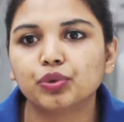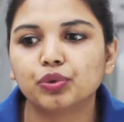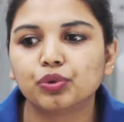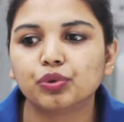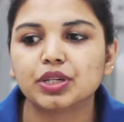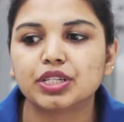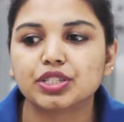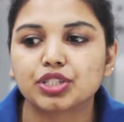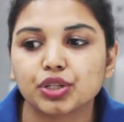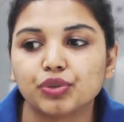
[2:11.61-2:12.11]

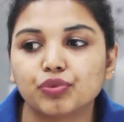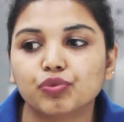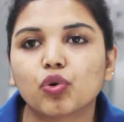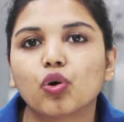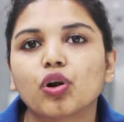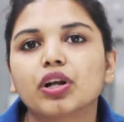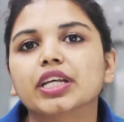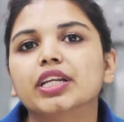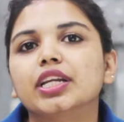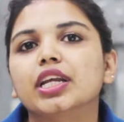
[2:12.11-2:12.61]
who is
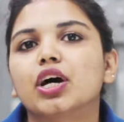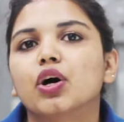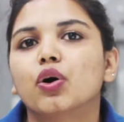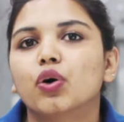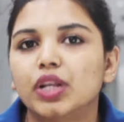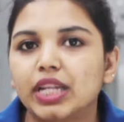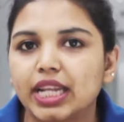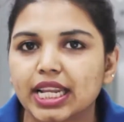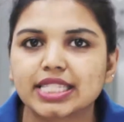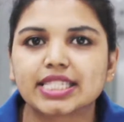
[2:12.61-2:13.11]
involved in a
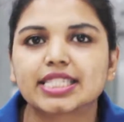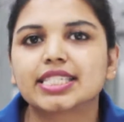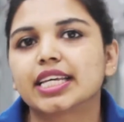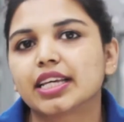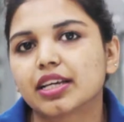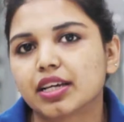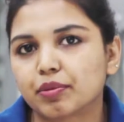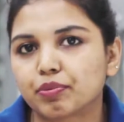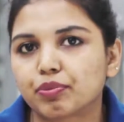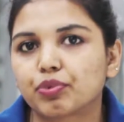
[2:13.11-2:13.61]

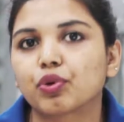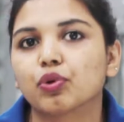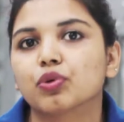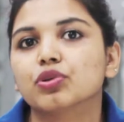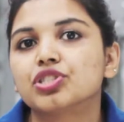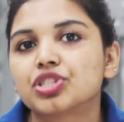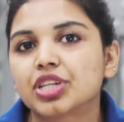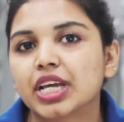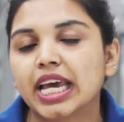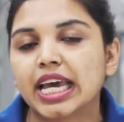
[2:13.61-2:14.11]
holistic
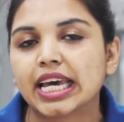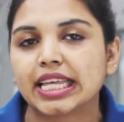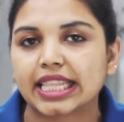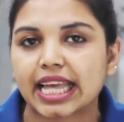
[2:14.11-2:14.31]
approach